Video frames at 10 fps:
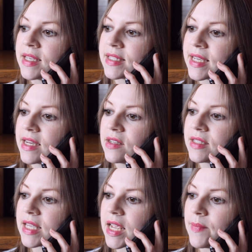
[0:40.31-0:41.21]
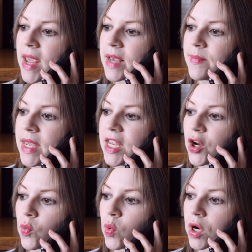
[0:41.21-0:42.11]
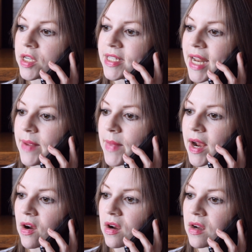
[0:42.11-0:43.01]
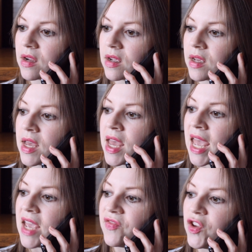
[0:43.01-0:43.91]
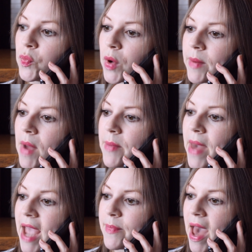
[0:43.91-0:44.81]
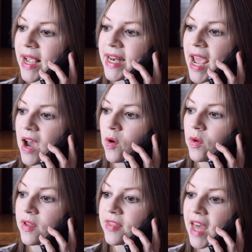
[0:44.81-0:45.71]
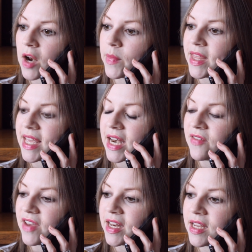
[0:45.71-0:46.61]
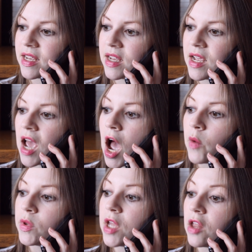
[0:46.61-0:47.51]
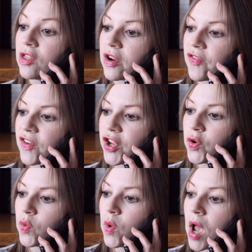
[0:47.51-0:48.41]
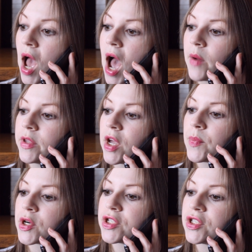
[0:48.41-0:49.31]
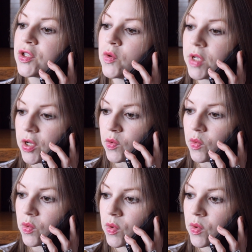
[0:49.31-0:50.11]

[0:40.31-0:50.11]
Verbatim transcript: skills that can make me your worst nightmare. If you bring my bag back now, that'll be the end of it. I will not look for you. I will not pursue you.